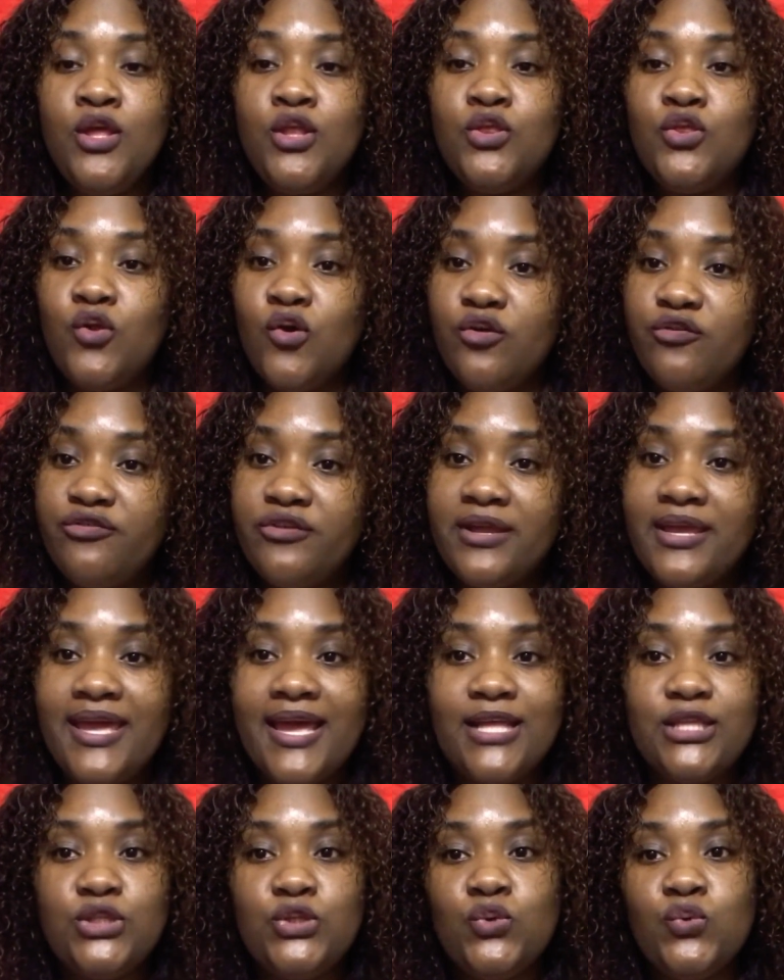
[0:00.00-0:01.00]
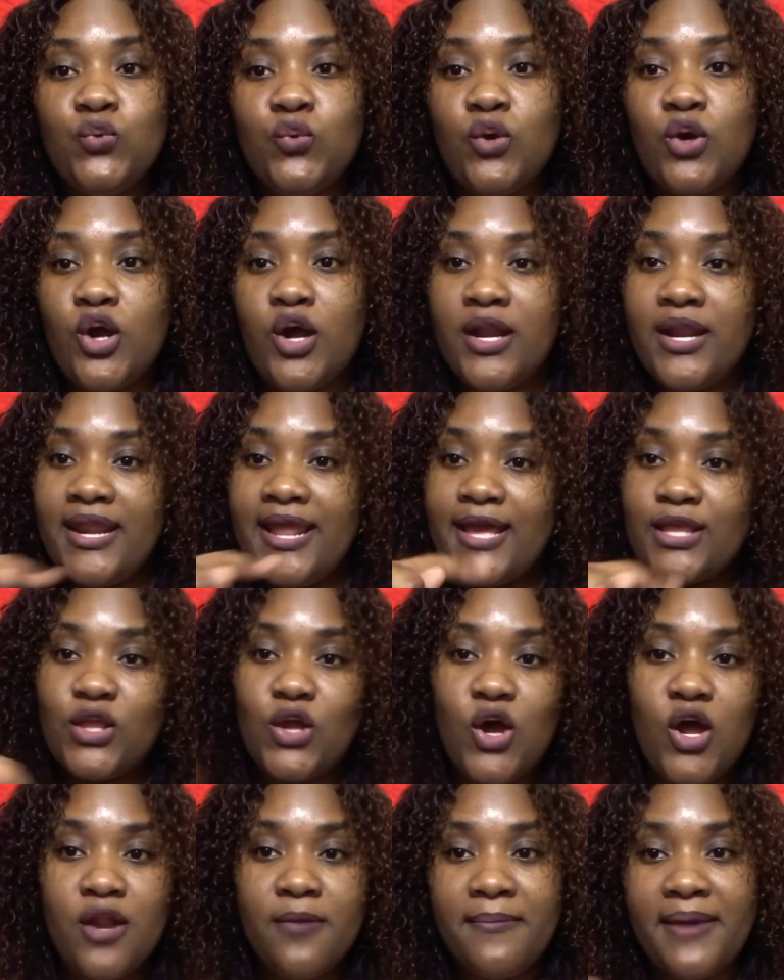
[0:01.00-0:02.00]
Don't forget to connect
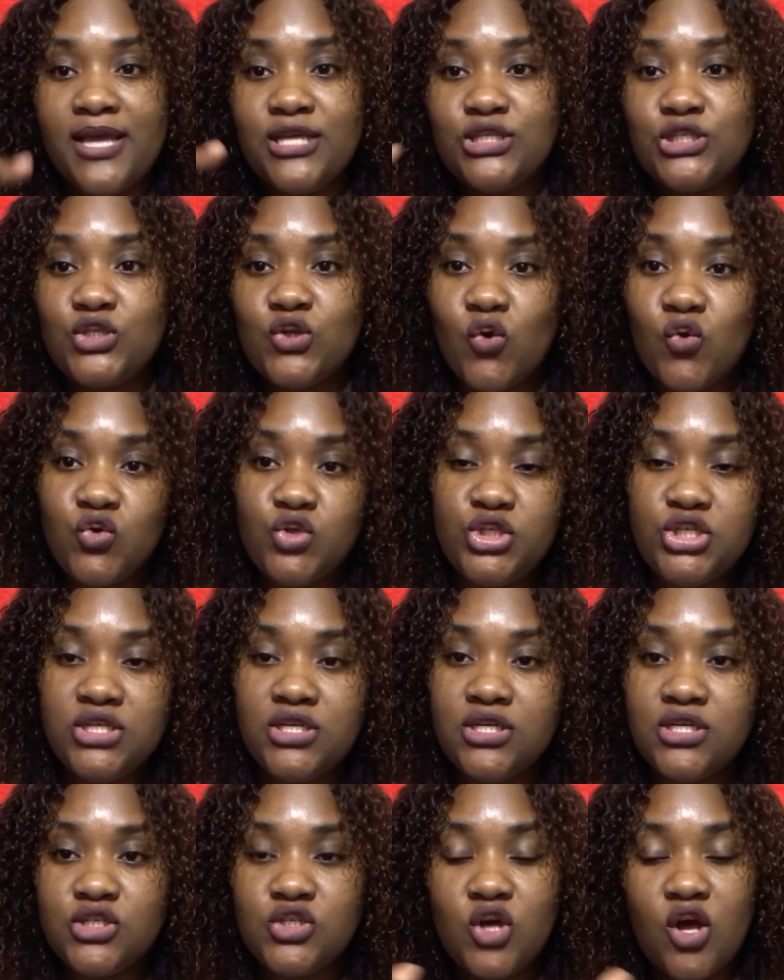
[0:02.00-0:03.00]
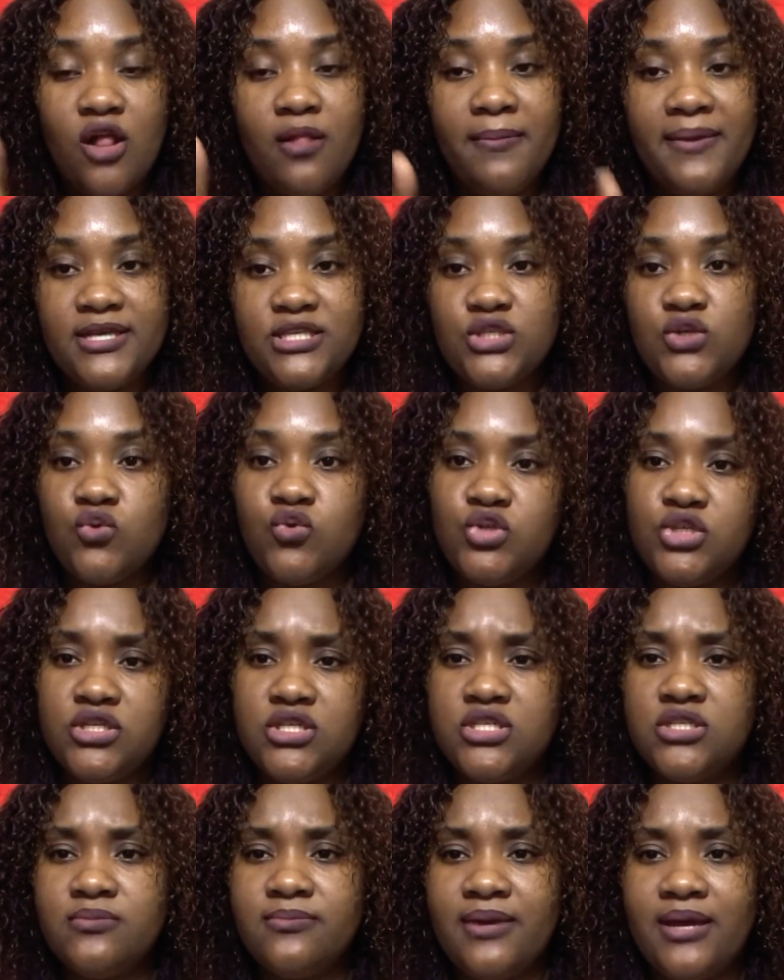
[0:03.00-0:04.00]
on my socials, all my
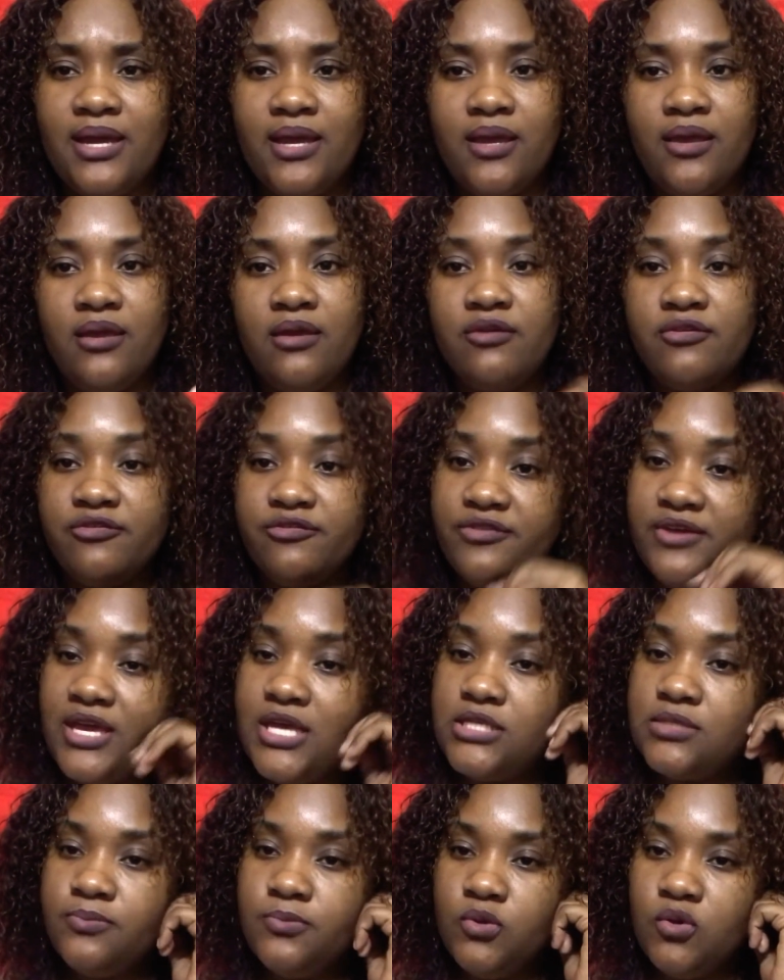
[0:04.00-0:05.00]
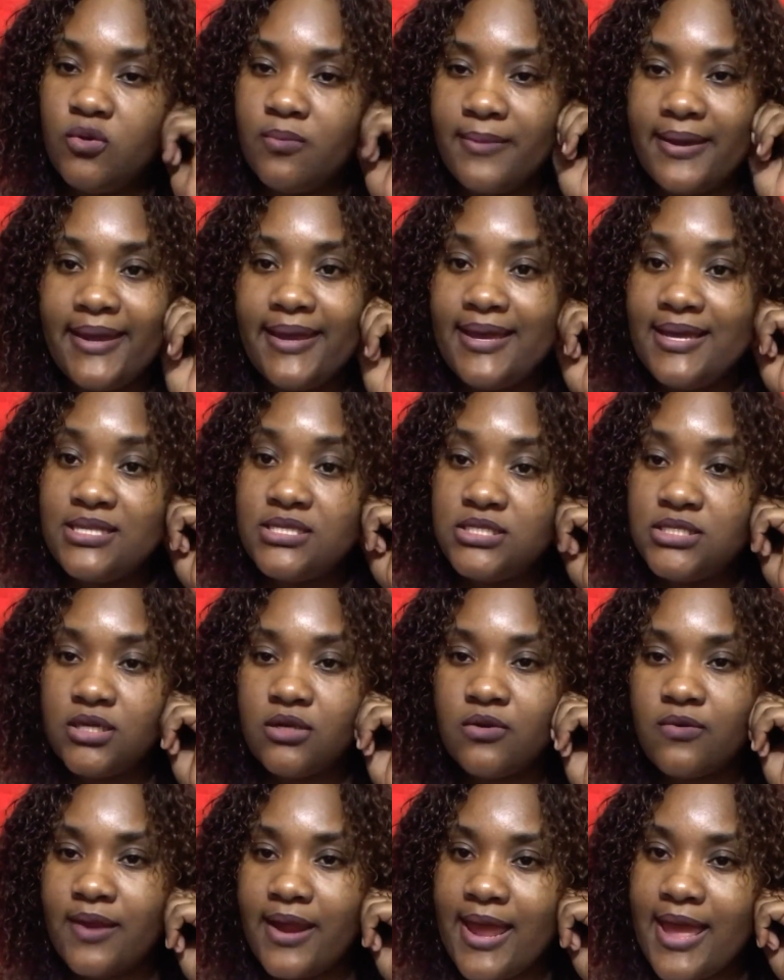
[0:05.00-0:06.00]
socials, my Facebook, my
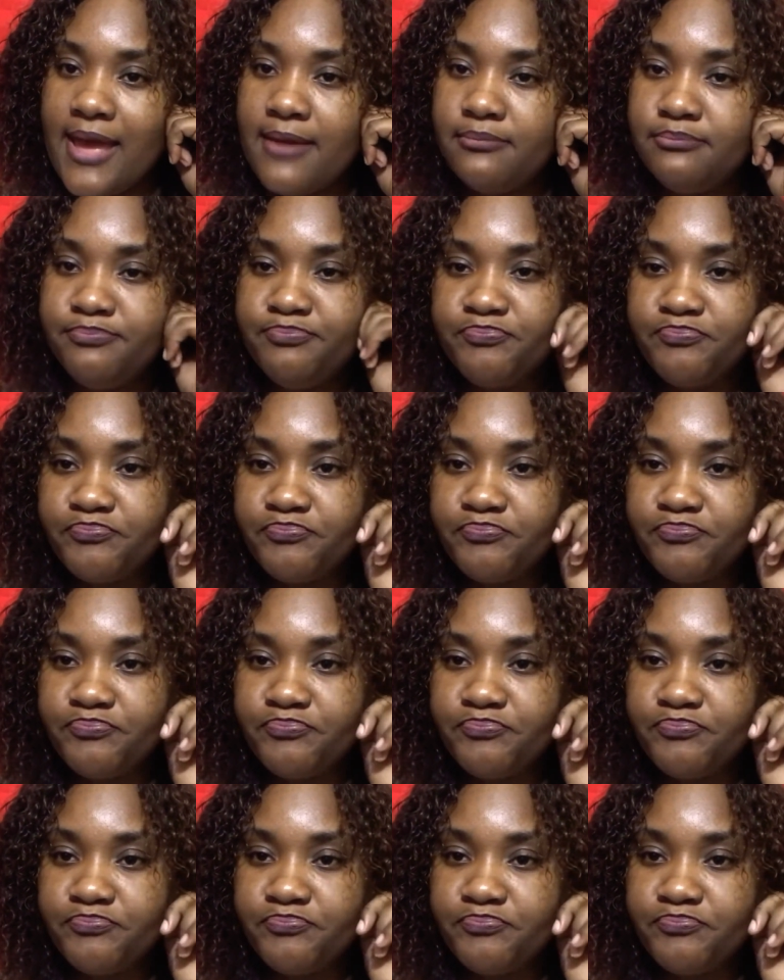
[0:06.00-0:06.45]
Instagram.